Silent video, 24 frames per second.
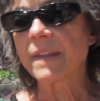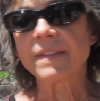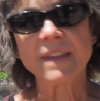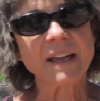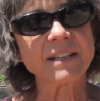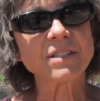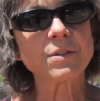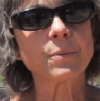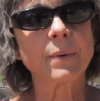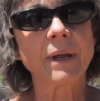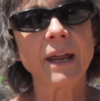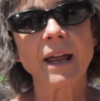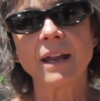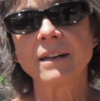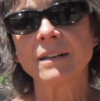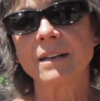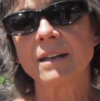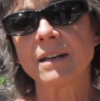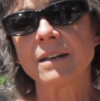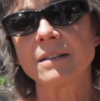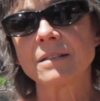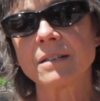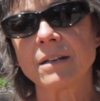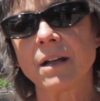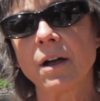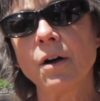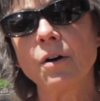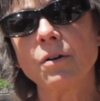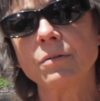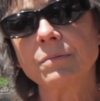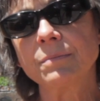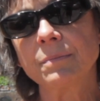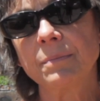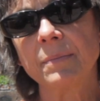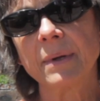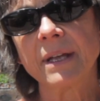that that's the way I
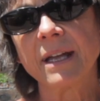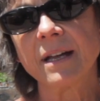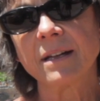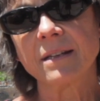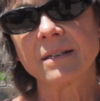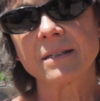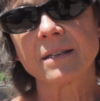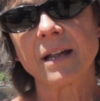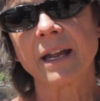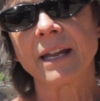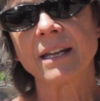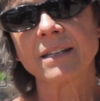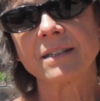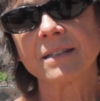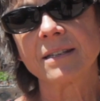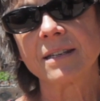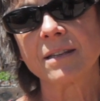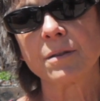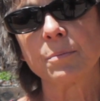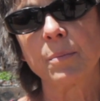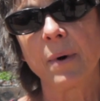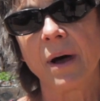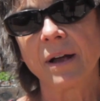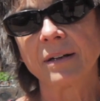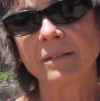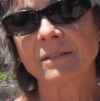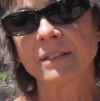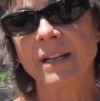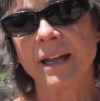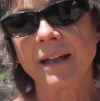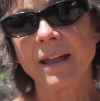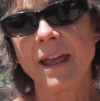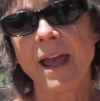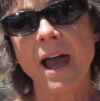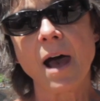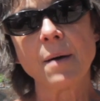needed to go, because I could see the
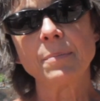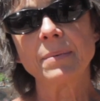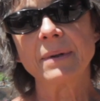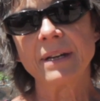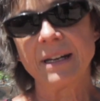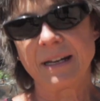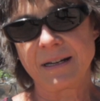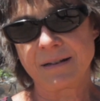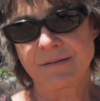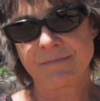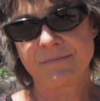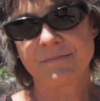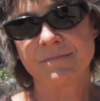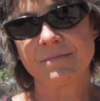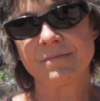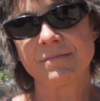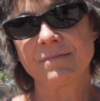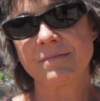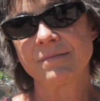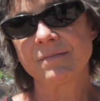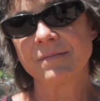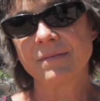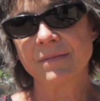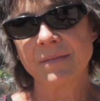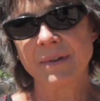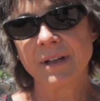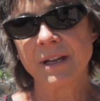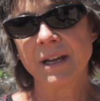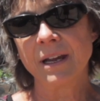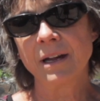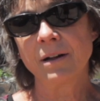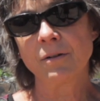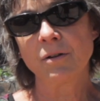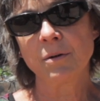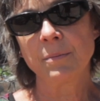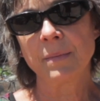bottleneck happening
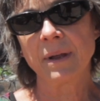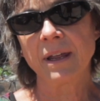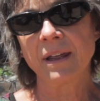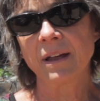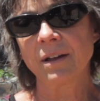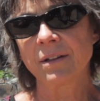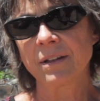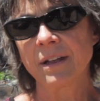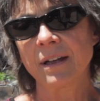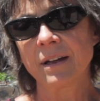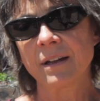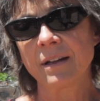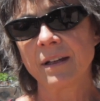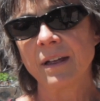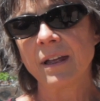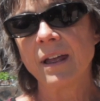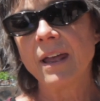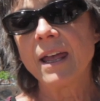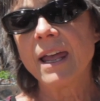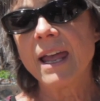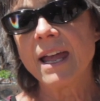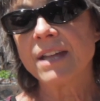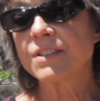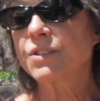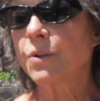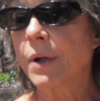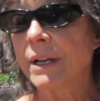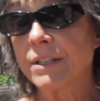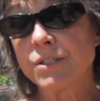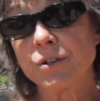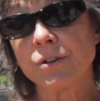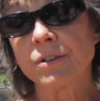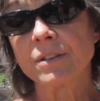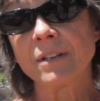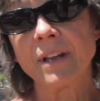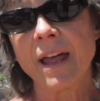here in Magalia.
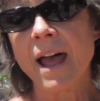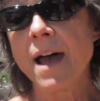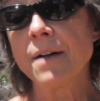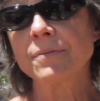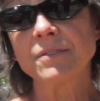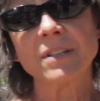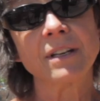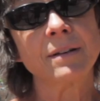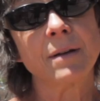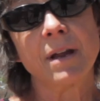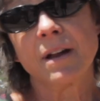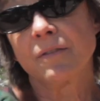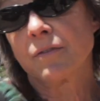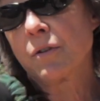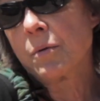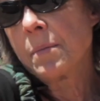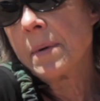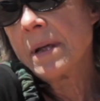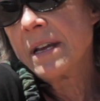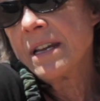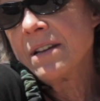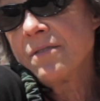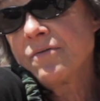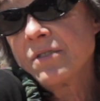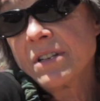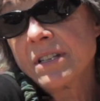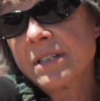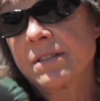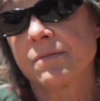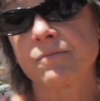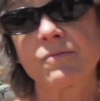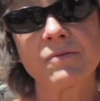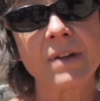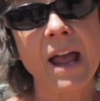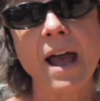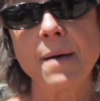And so I turned left, and
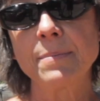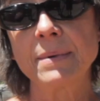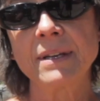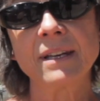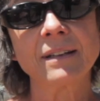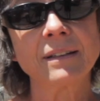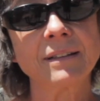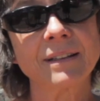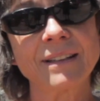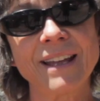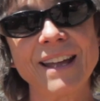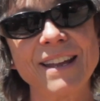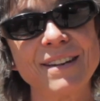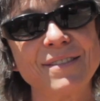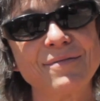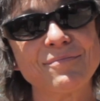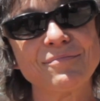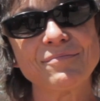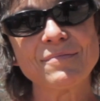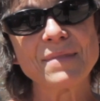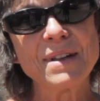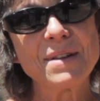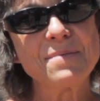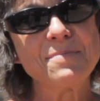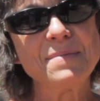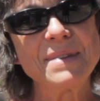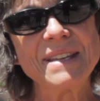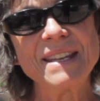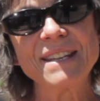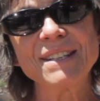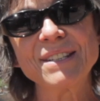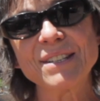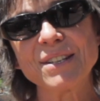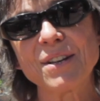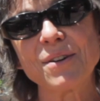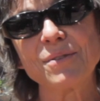everybody was happy to let
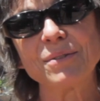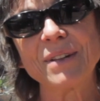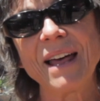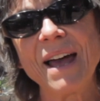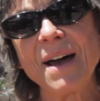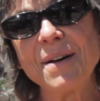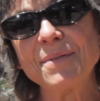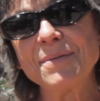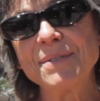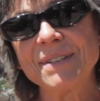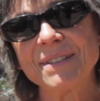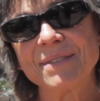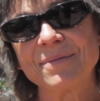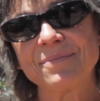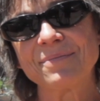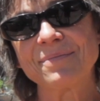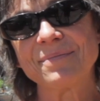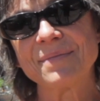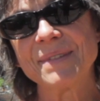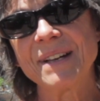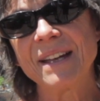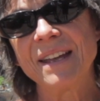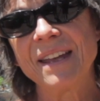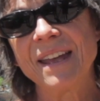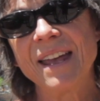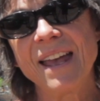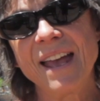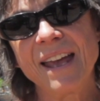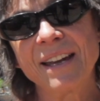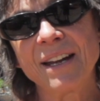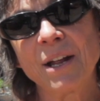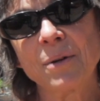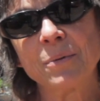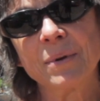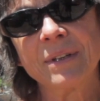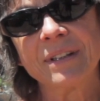me in to go left.
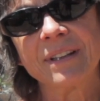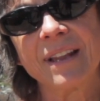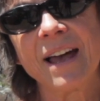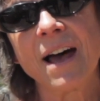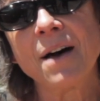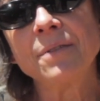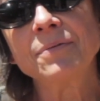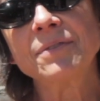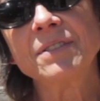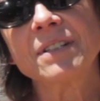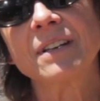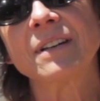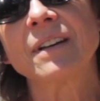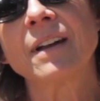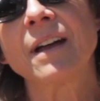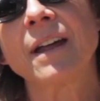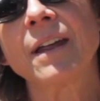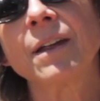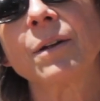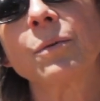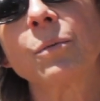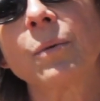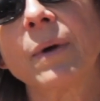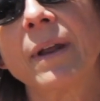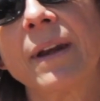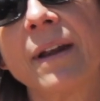And I went left and